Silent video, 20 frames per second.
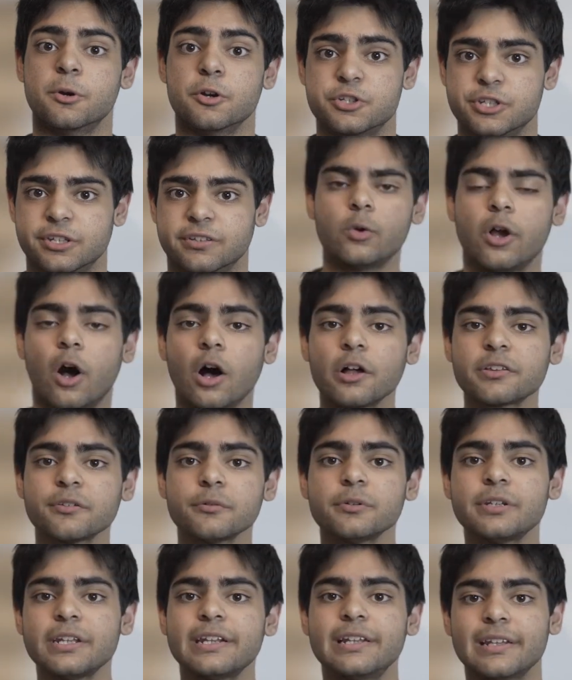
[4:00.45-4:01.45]
emerges. We
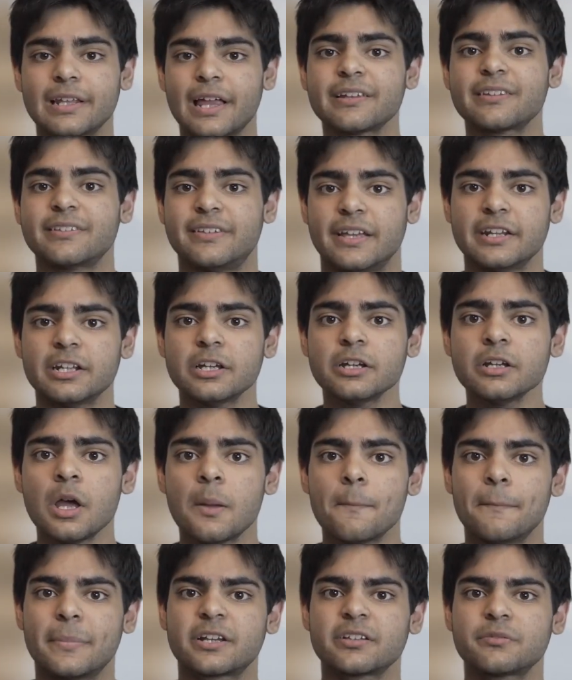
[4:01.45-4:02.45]
also need less
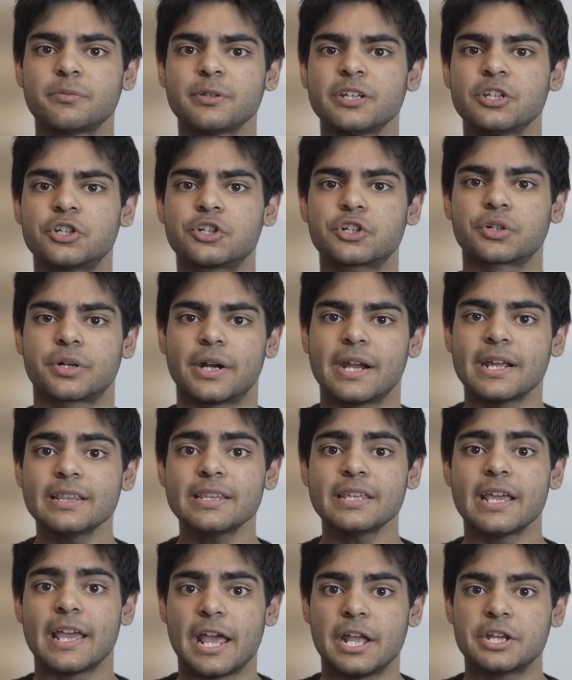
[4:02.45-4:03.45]
data because we can
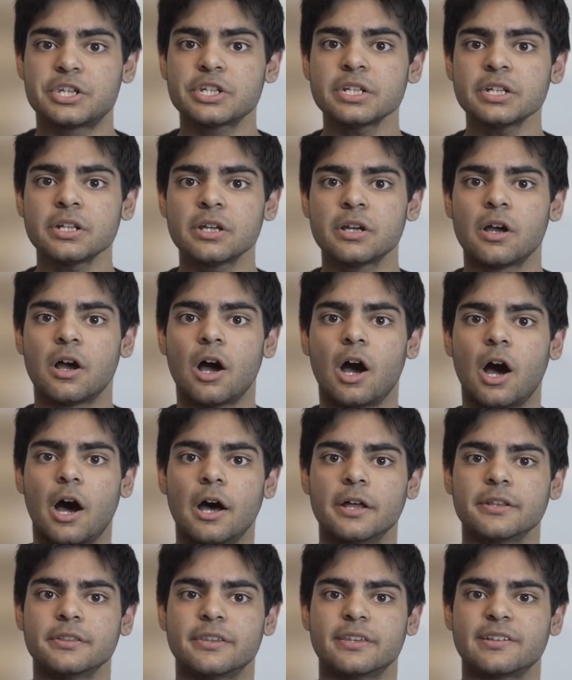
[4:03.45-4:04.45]
train the agent
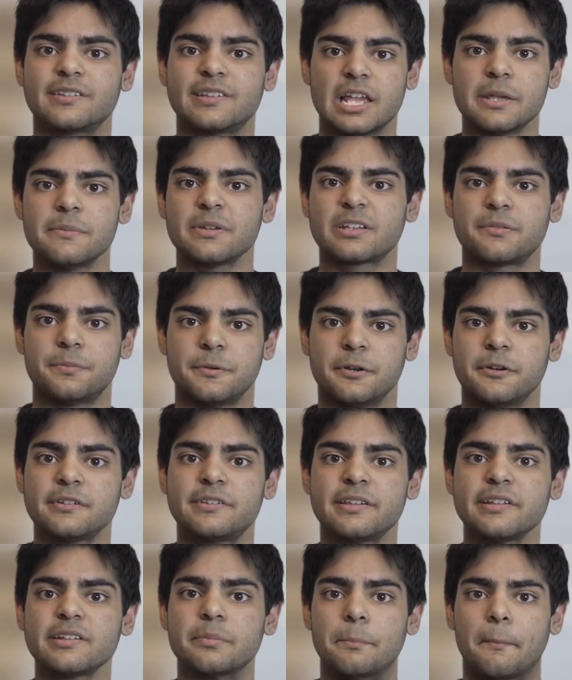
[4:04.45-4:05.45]
on the same
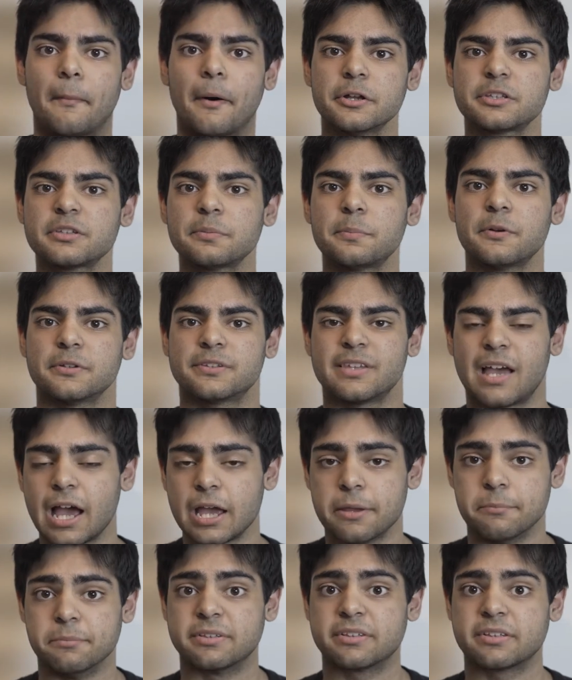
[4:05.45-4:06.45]
experiences multiple
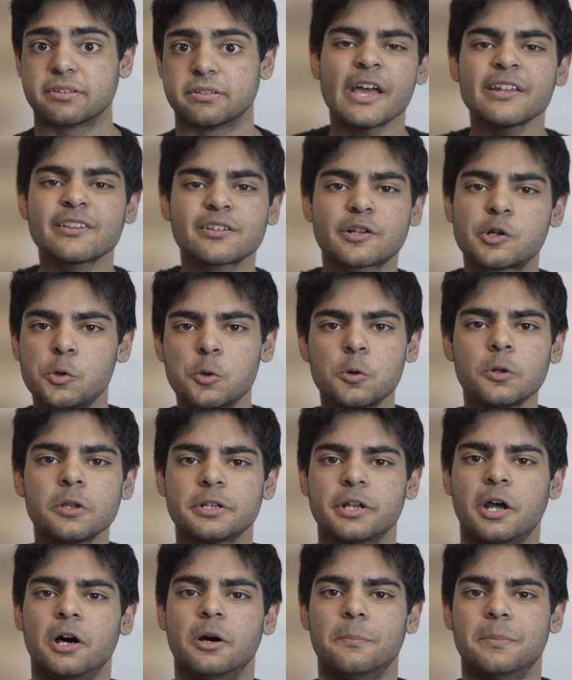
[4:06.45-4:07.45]
times. Now that's
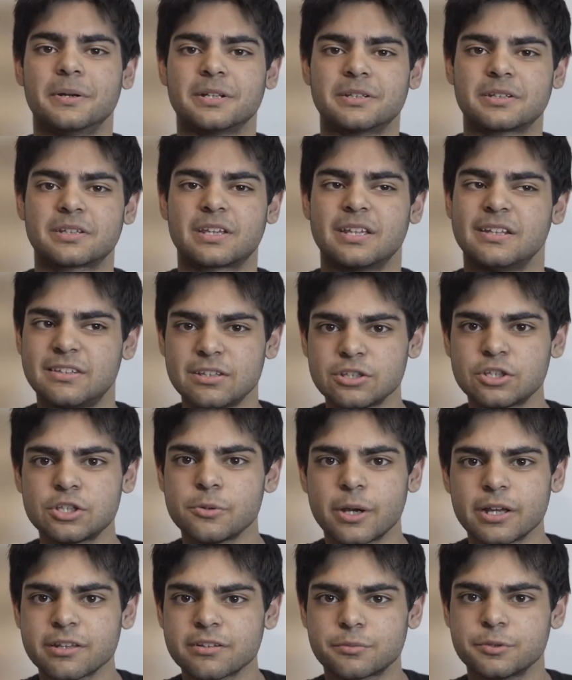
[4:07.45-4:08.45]
cool and all, but can
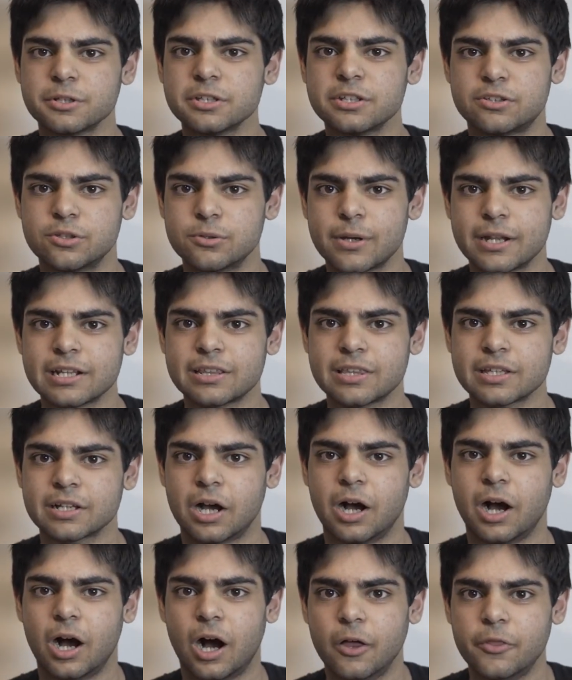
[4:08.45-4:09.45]
DQNs really do
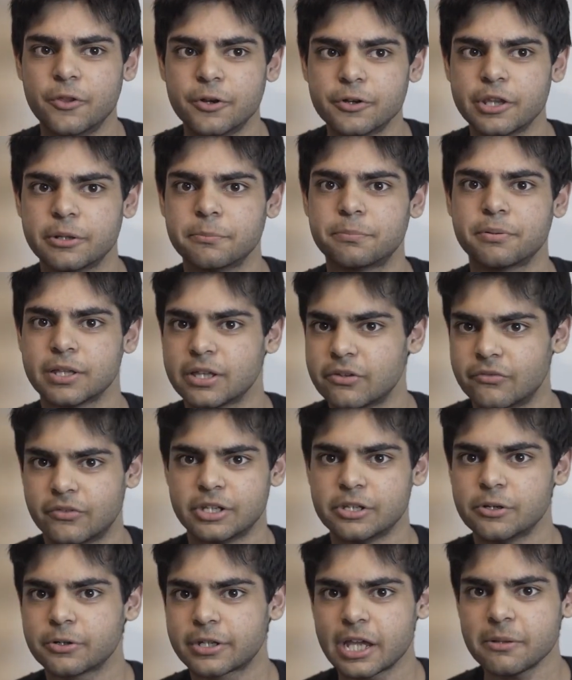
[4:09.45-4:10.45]
anything other than play
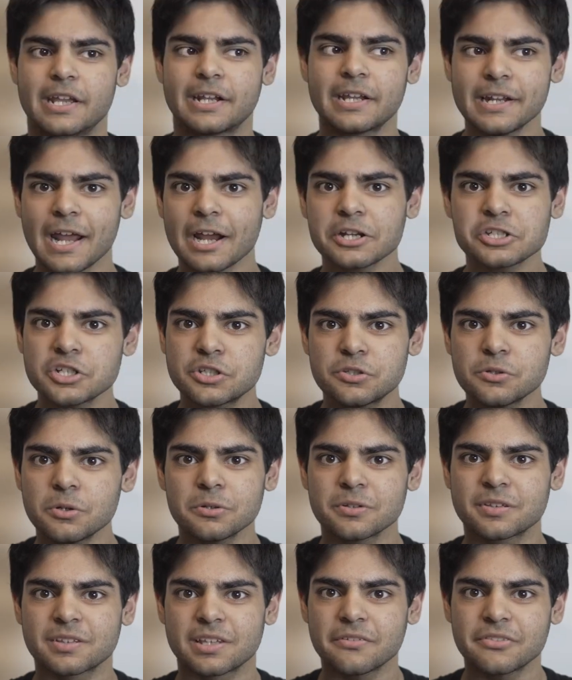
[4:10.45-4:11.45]
video games? It can actually
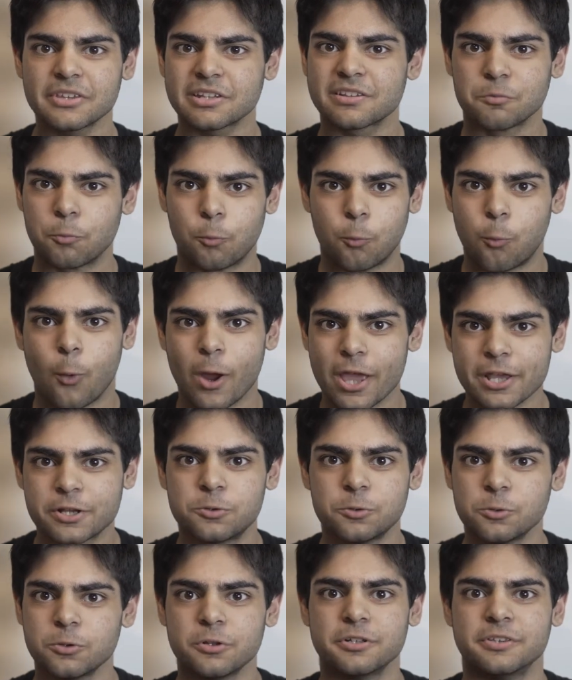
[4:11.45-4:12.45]
do stuff that's way
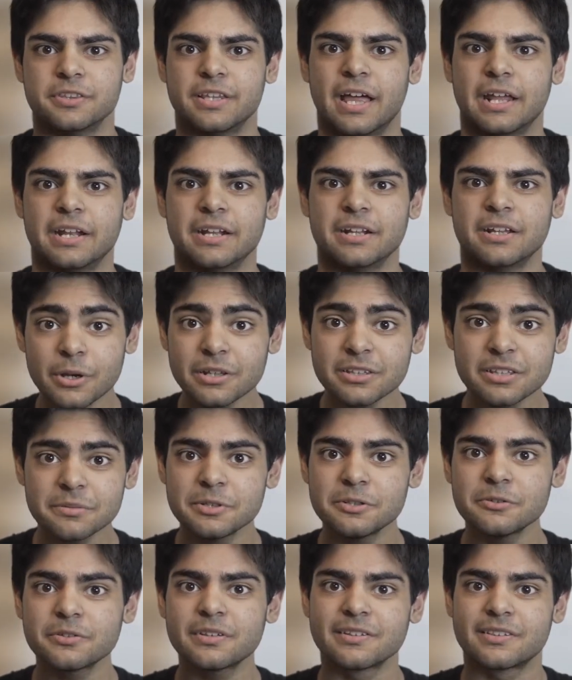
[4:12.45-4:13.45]
cooler than that. DQNs
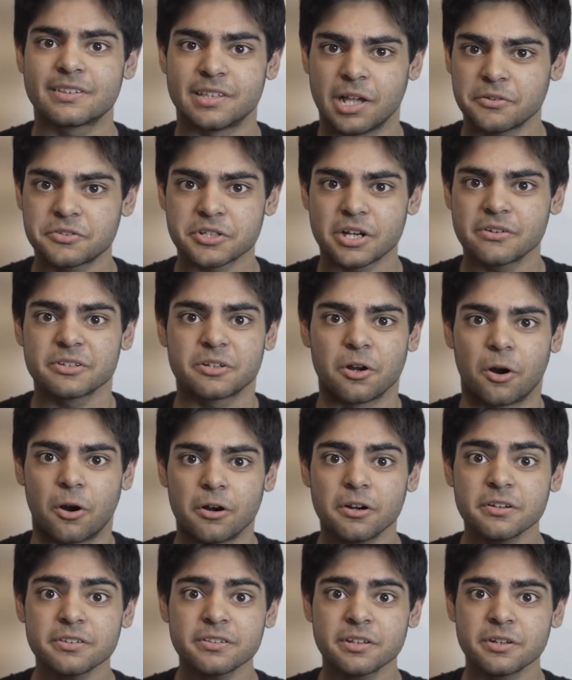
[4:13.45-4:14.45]
can be used in self-driving
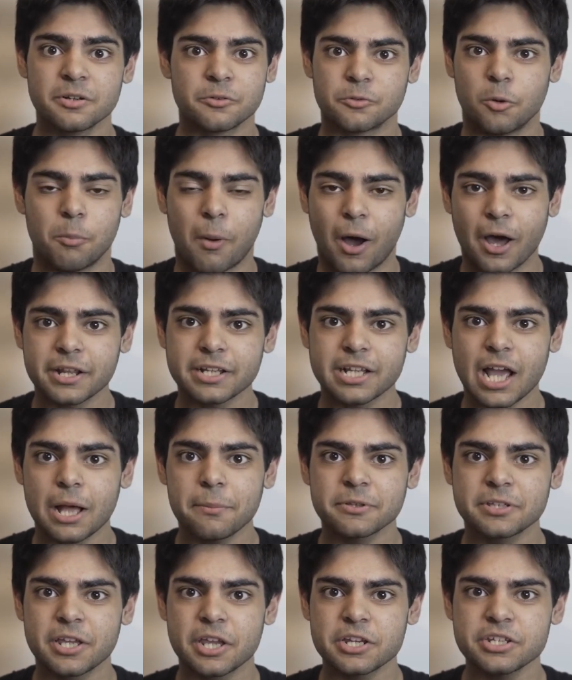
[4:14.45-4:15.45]
cars, robotic
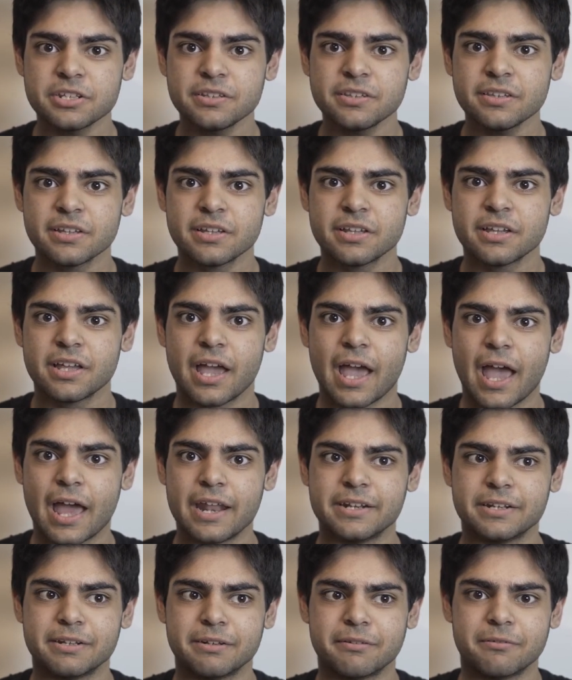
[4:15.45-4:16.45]
applications,
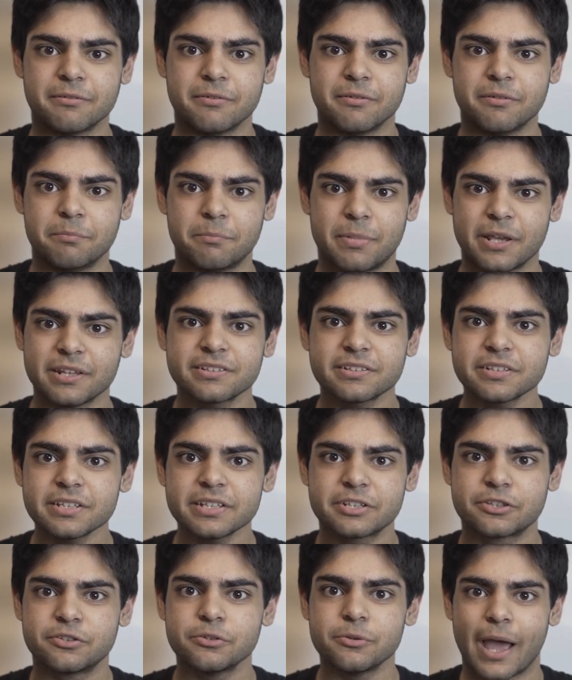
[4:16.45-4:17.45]
and
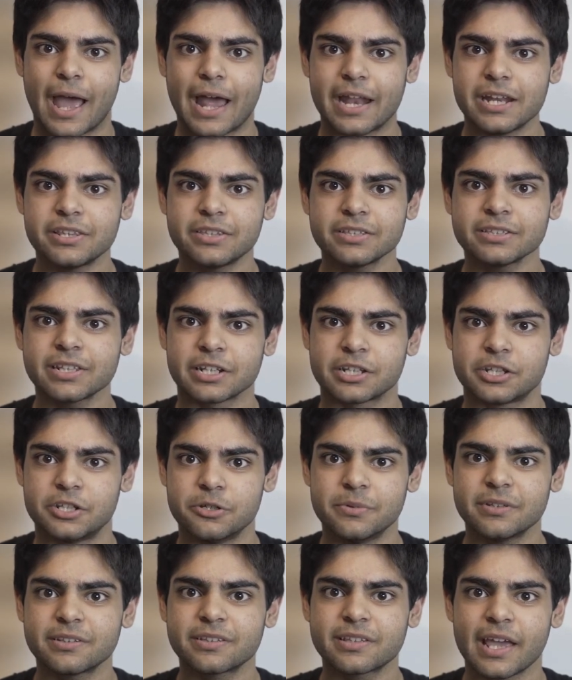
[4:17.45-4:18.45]
basically do anything that
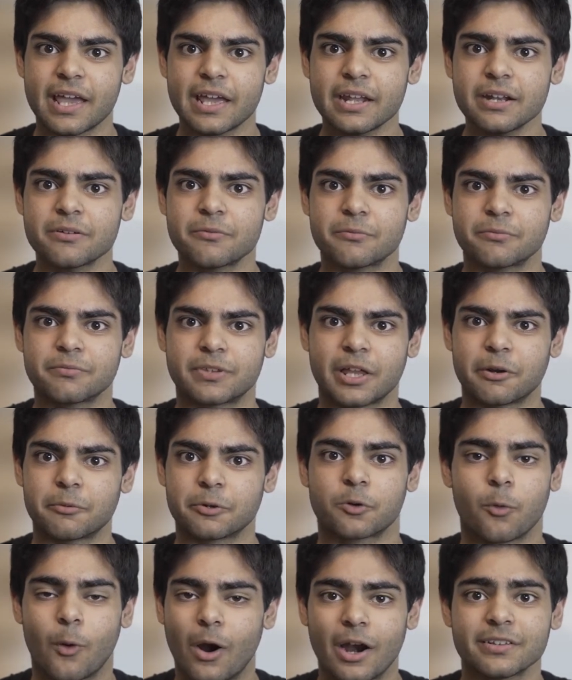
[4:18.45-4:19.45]
humans can that
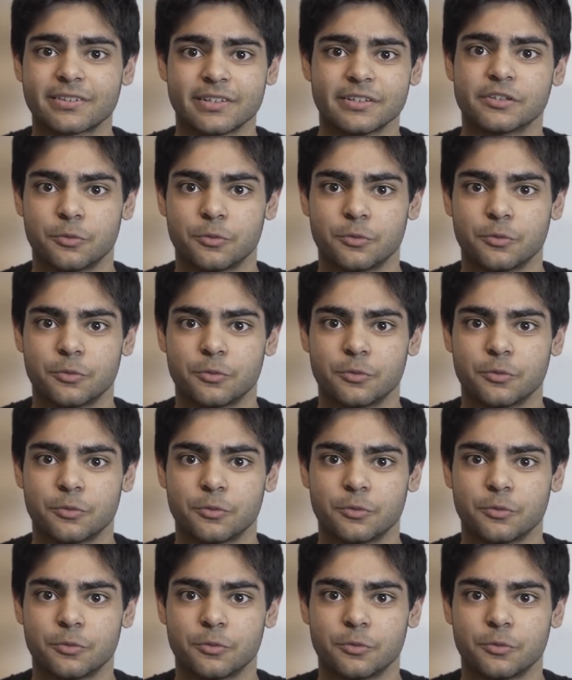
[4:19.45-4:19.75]
requires